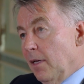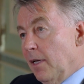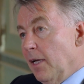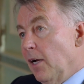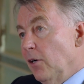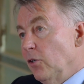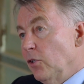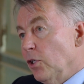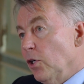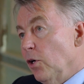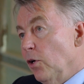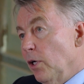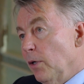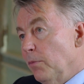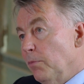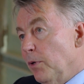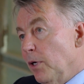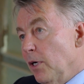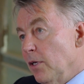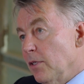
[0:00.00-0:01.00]
the
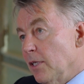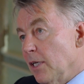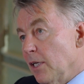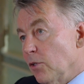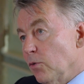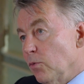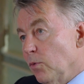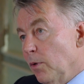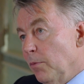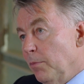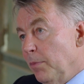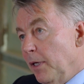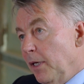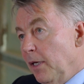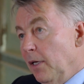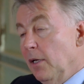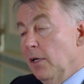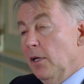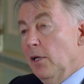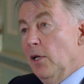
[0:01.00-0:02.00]
keratoconic process will
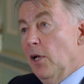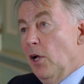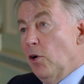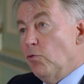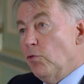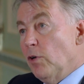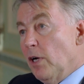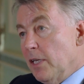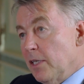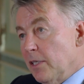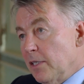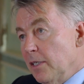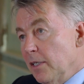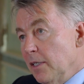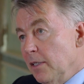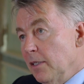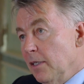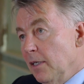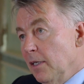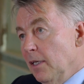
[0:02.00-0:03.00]
be
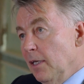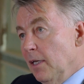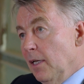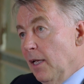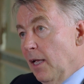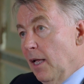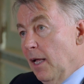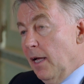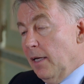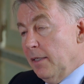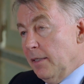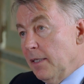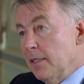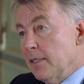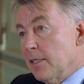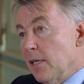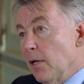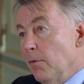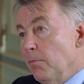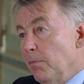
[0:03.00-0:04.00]
arrested, and
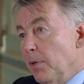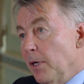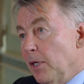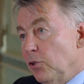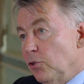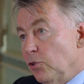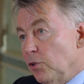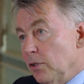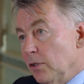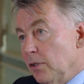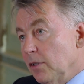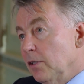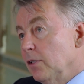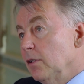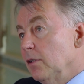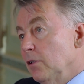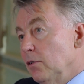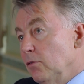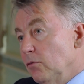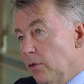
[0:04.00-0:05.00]
in some
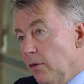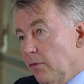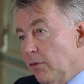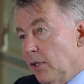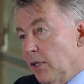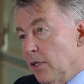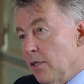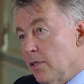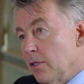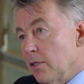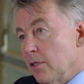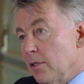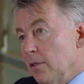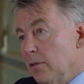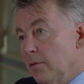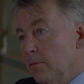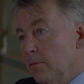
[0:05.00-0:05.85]
patients, reversed.